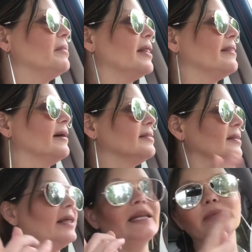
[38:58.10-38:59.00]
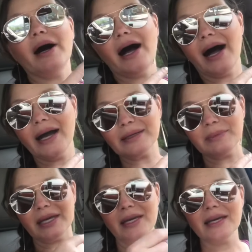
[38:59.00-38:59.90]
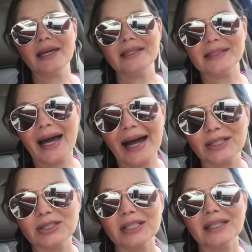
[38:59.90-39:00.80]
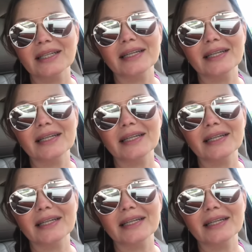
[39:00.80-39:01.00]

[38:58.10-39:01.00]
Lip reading: that the lady behind me has actually